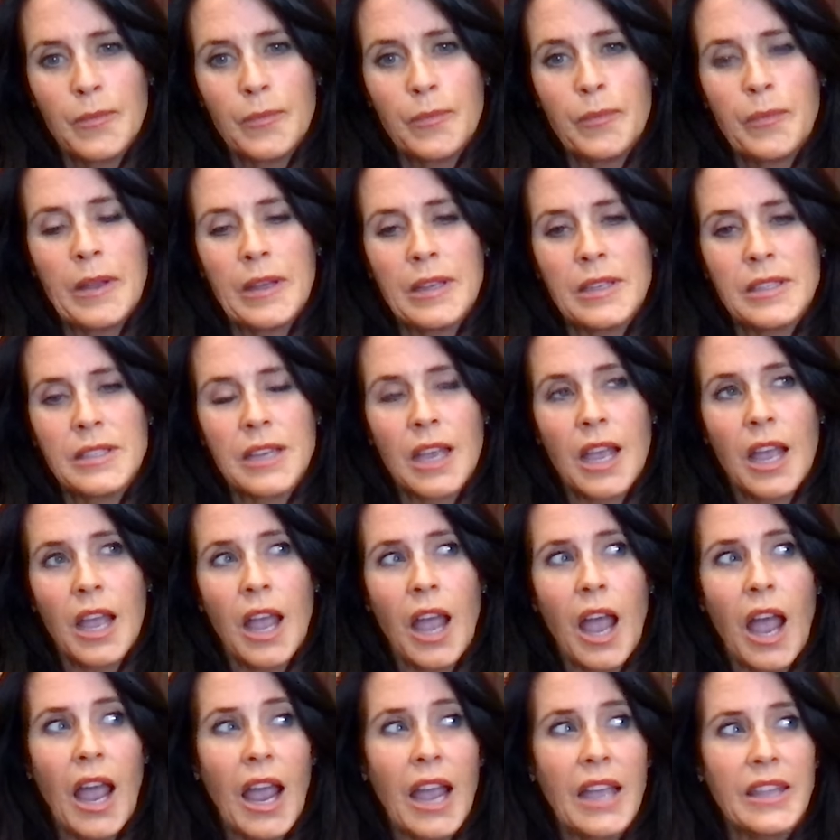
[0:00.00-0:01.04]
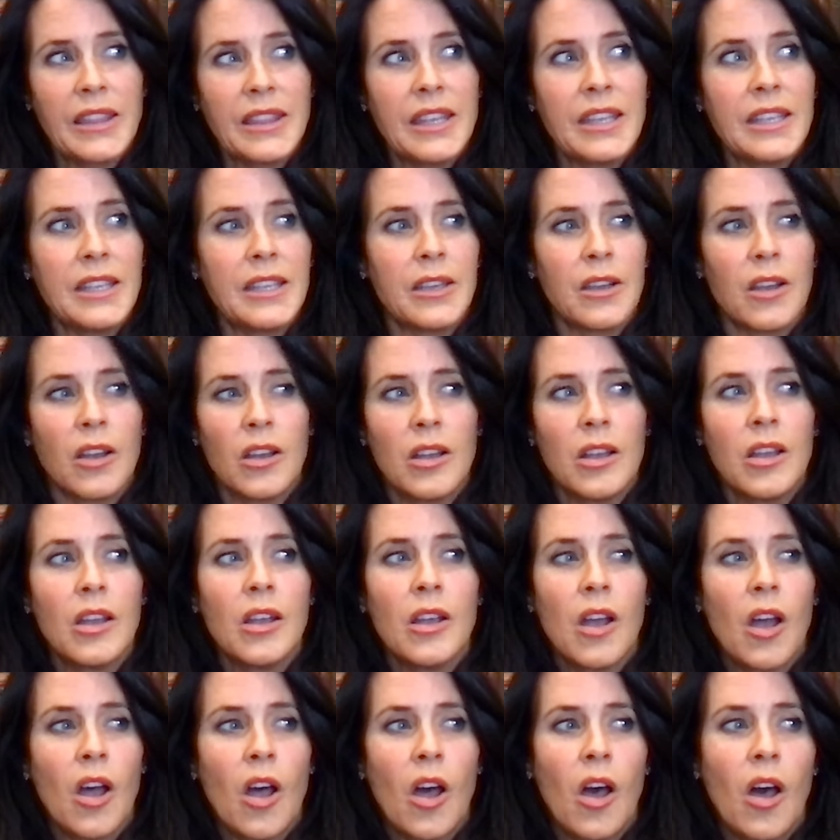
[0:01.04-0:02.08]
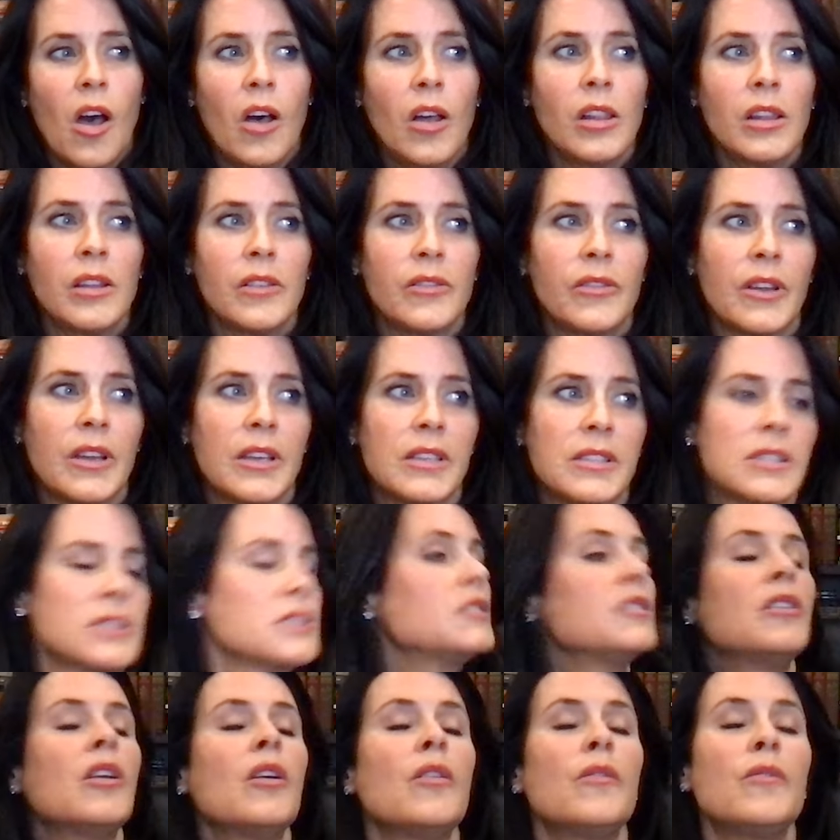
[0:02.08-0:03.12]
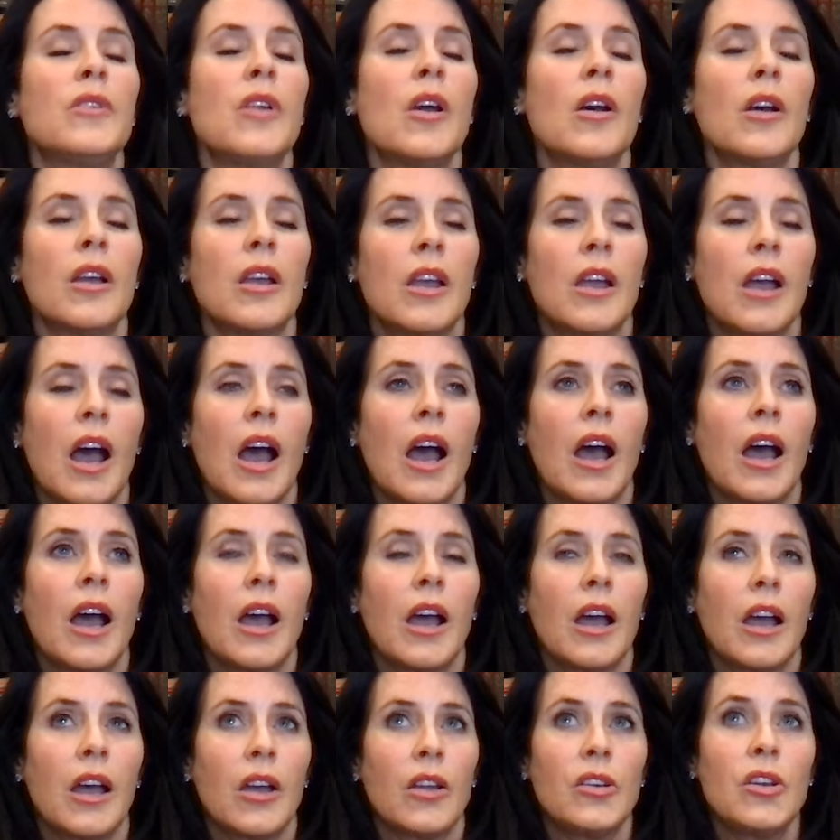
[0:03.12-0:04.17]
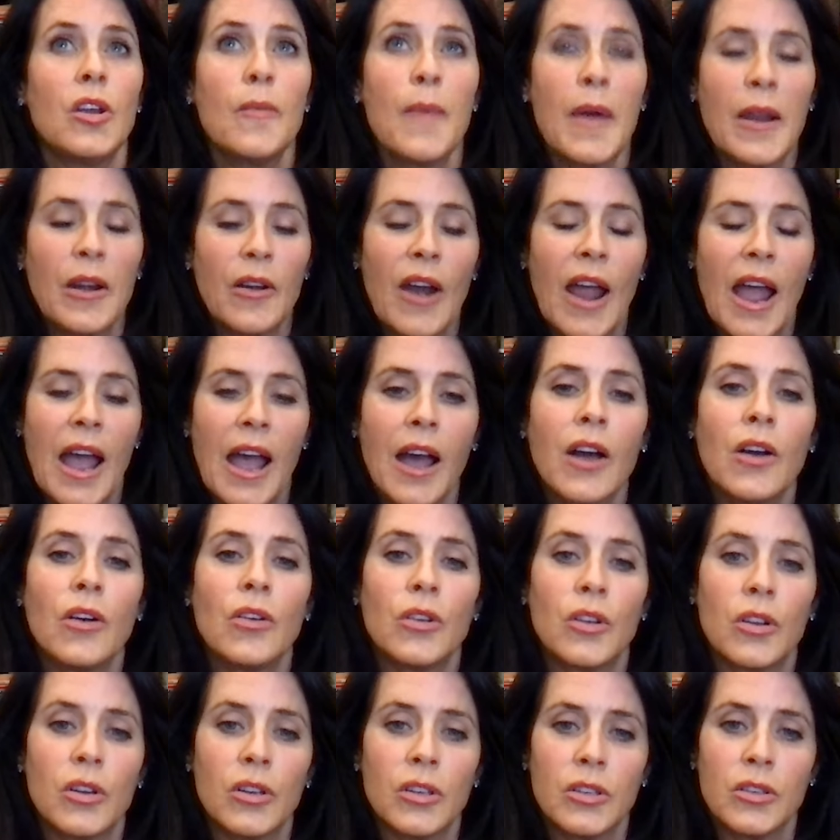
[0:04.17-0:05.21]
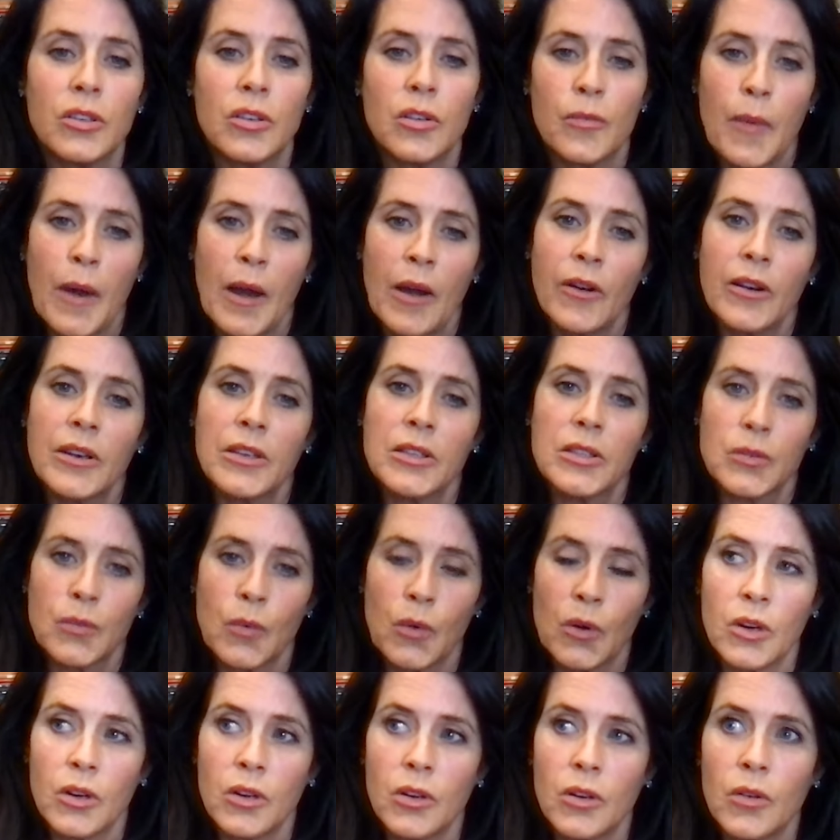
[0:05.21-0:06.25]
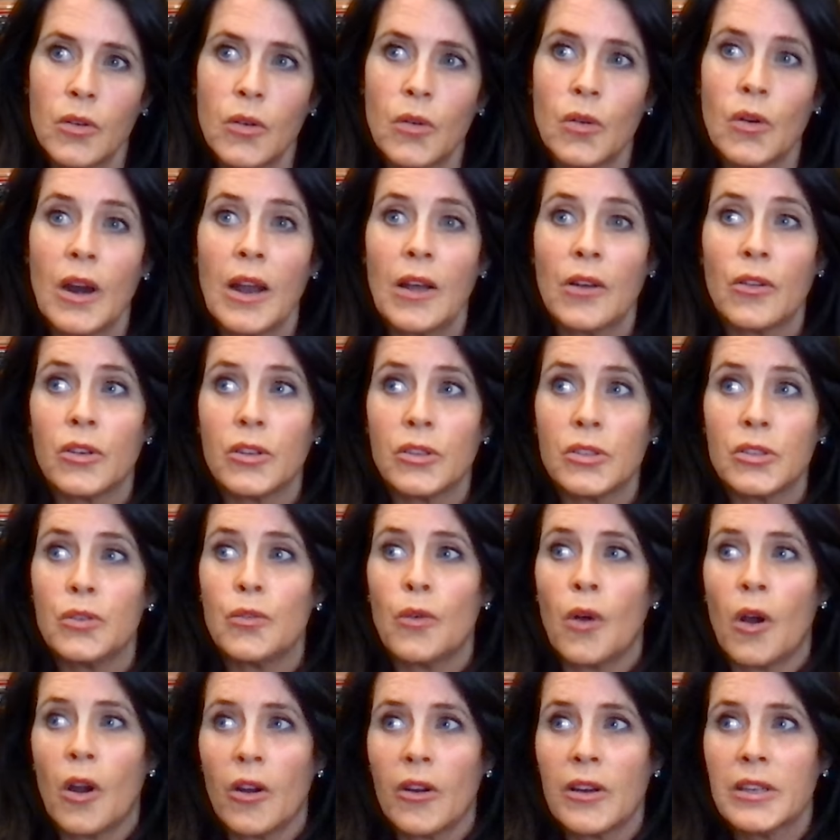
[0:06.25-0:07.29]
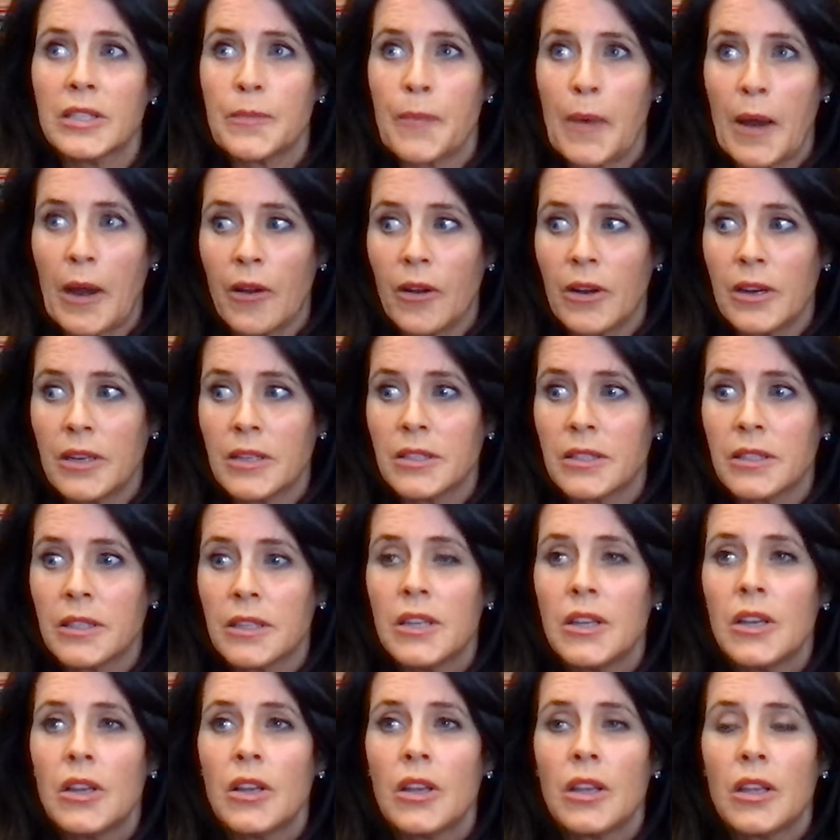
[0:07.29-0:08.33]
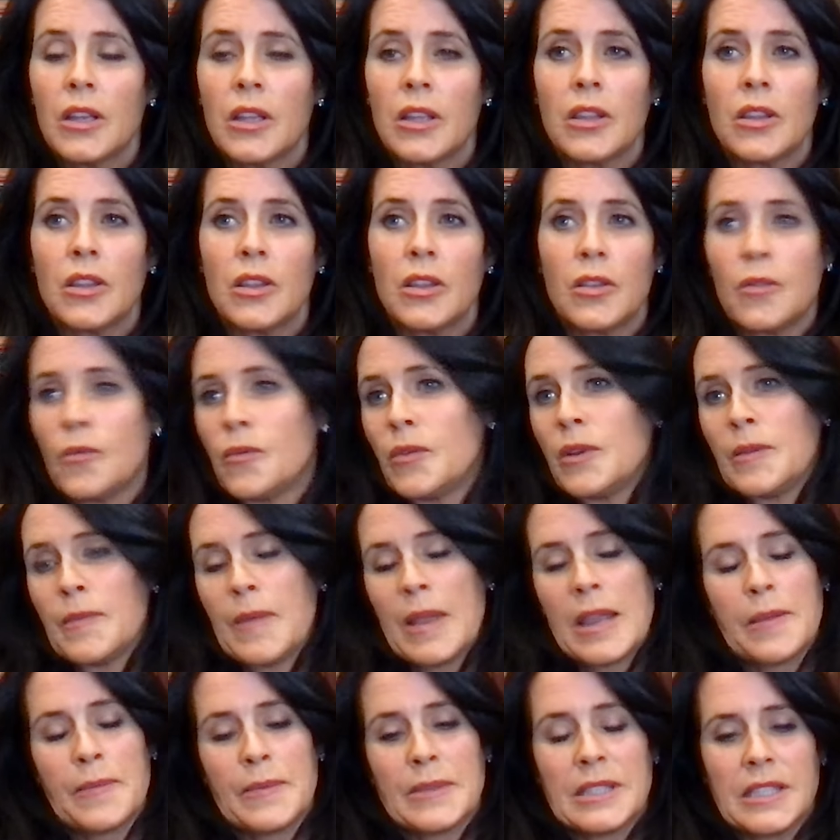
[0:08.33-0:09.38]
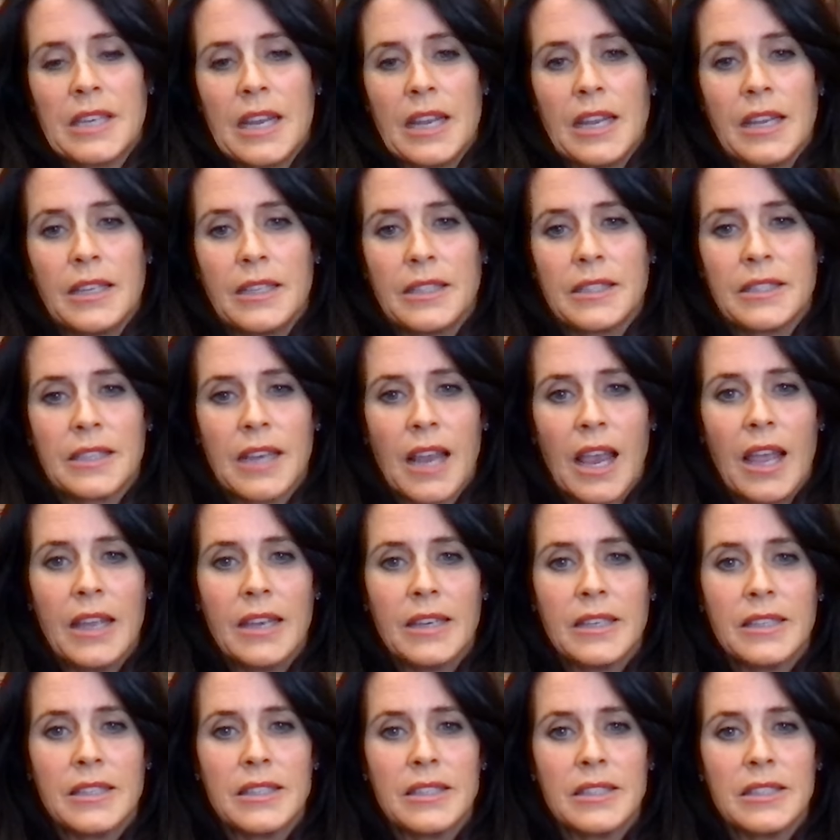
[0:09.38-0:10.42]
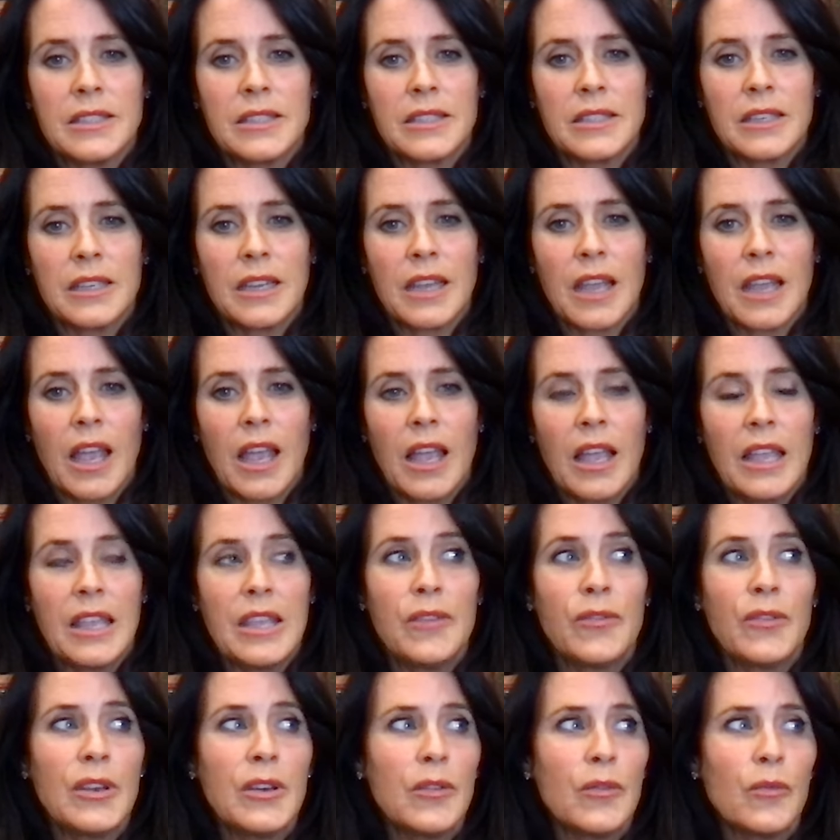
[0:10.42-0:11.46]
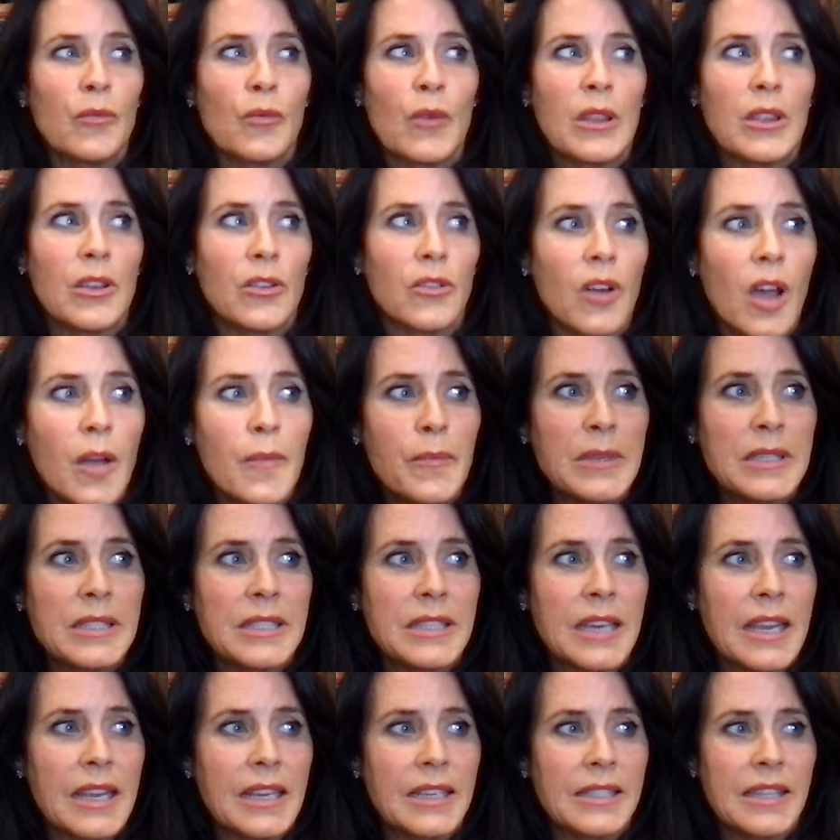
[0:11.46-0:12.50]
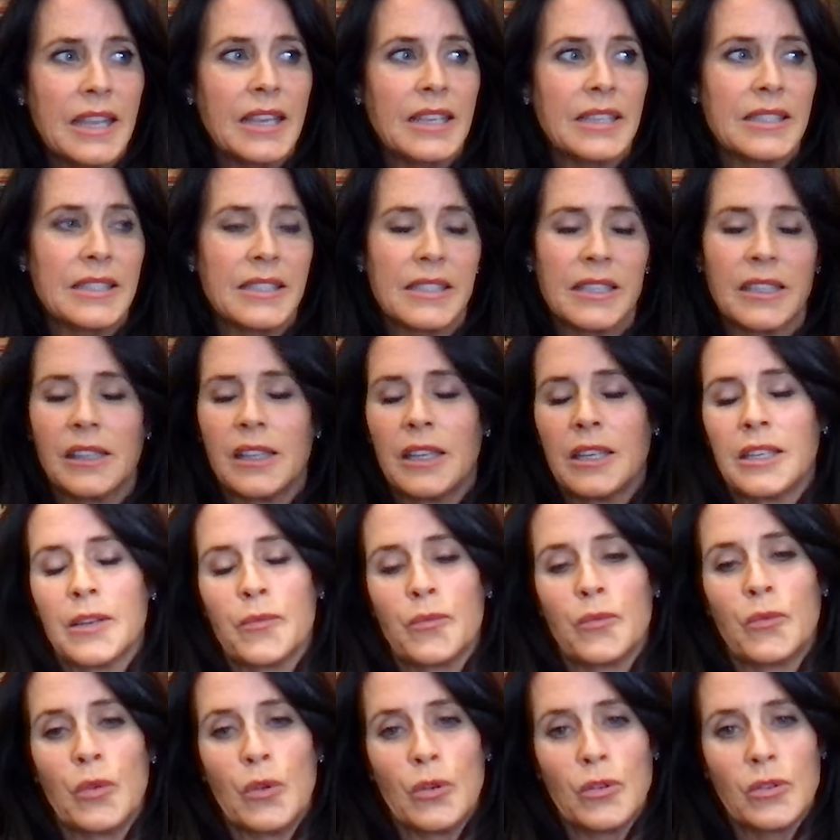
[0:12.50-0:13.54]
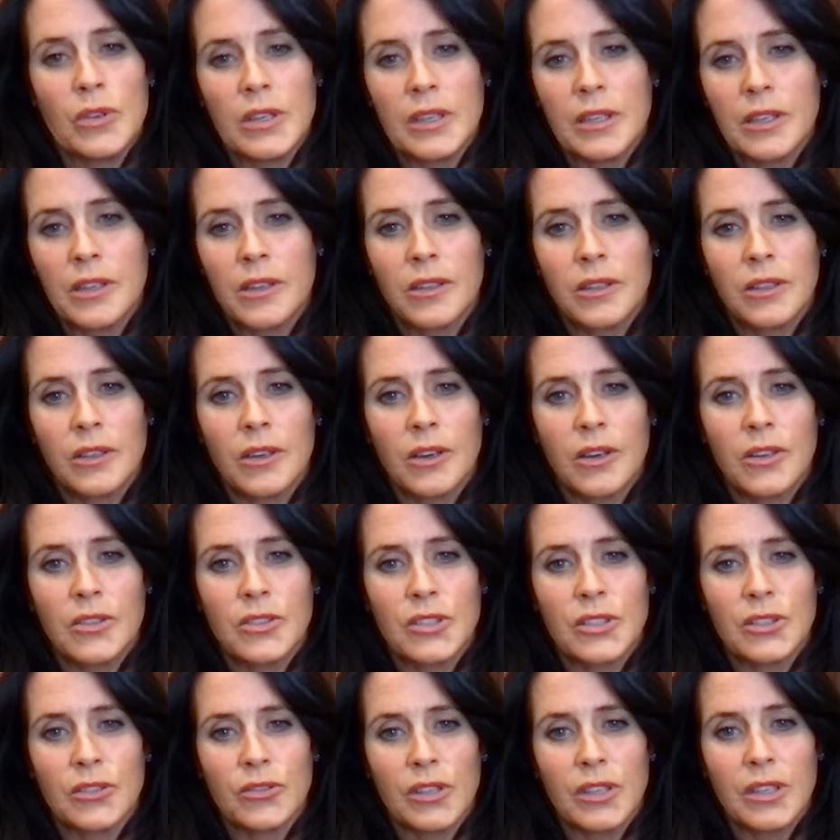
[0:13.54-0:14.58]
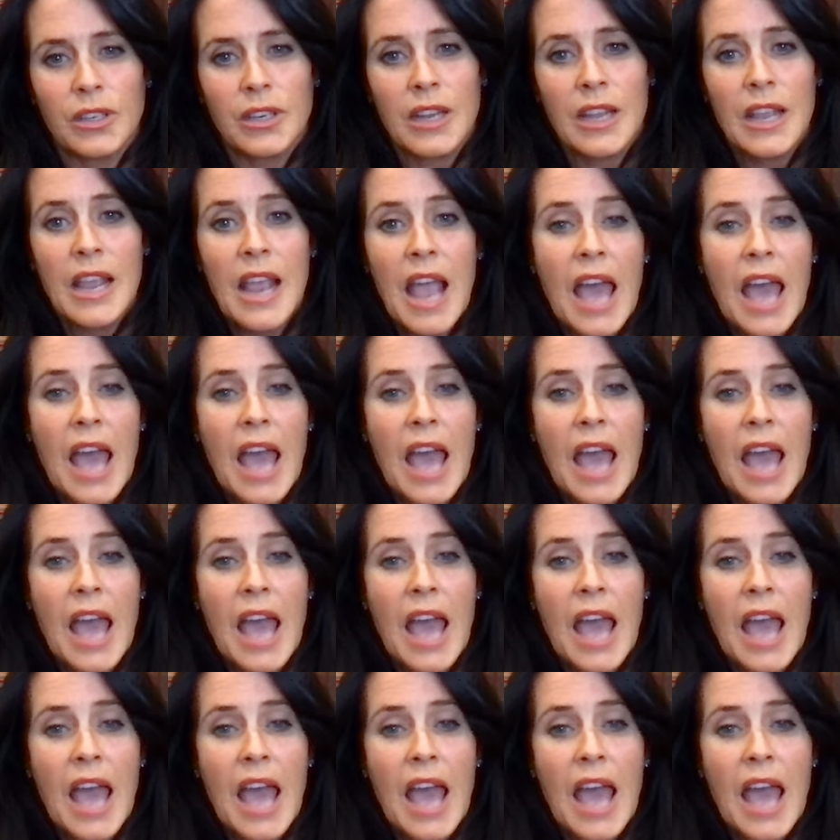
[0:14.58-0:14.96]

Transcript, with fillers: but I think all of us, no, no, no matter how good your parents were or how good you are as a parent, we make mistakes and even when they're not mistakes, they can still end up wounding our children.